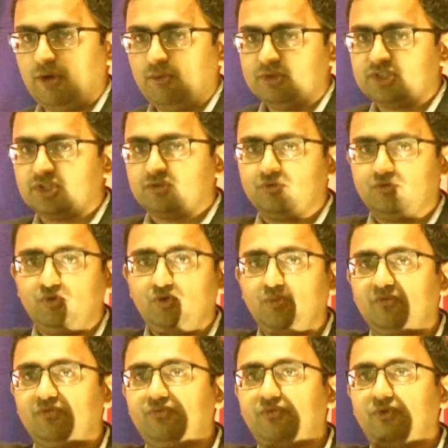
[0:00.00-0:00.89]
I was in a
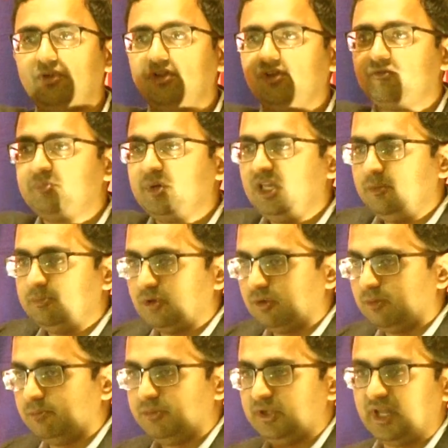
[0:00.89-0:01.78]
room full of
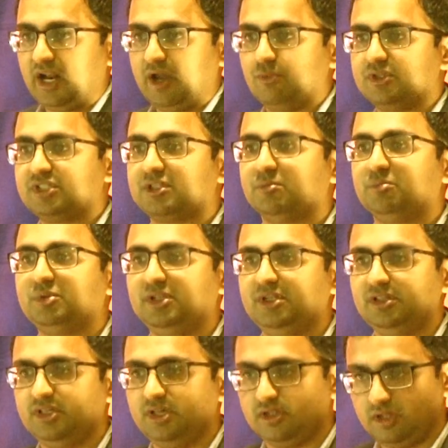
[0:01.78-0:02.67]
people, yet I was
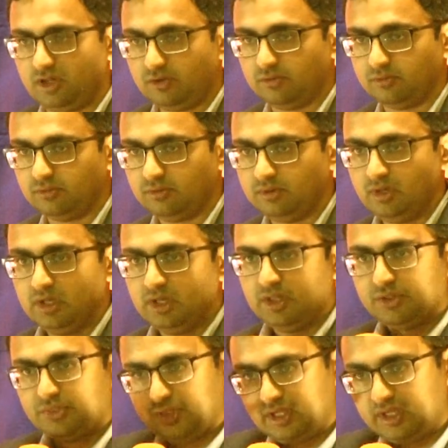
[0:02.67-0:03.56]
completely alone,
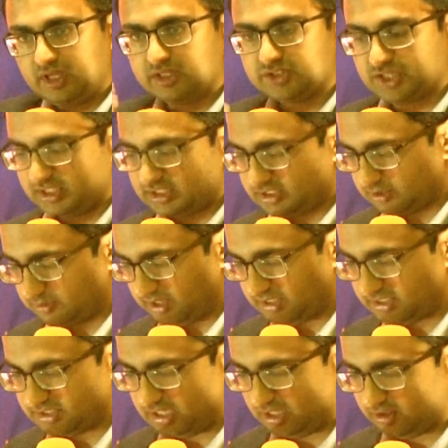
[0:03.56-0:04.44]
thinking just to
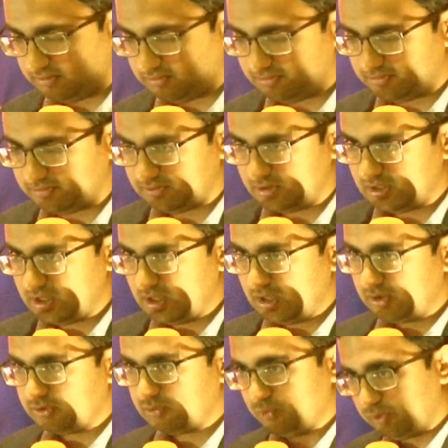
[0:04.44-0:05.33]
myself,
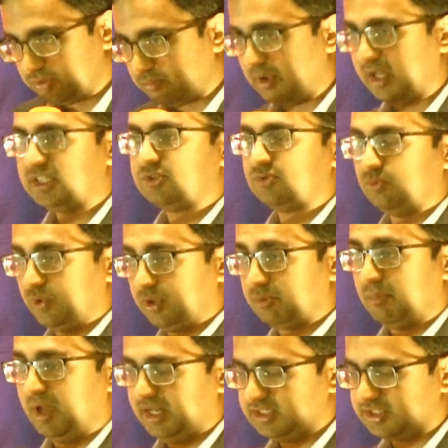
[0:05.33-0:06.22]
with
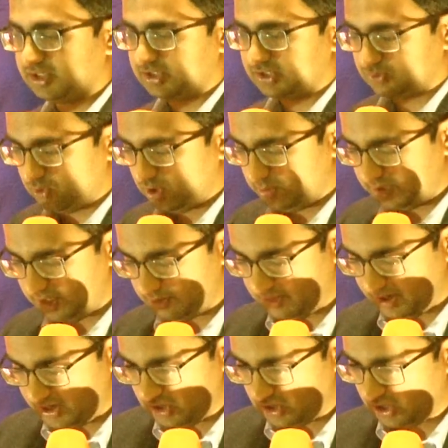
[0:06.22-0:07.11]
my dear Swami
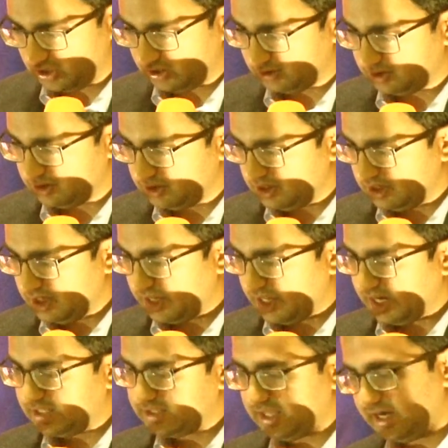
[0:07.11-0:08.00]
in my heart.
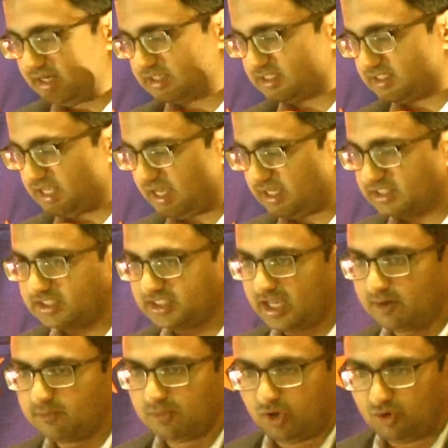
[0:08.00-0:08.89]
And at that exact
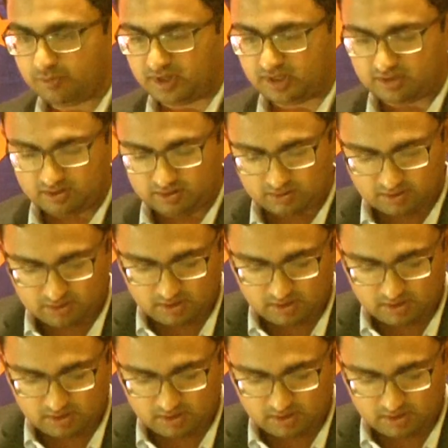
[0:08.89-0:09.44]
same moment,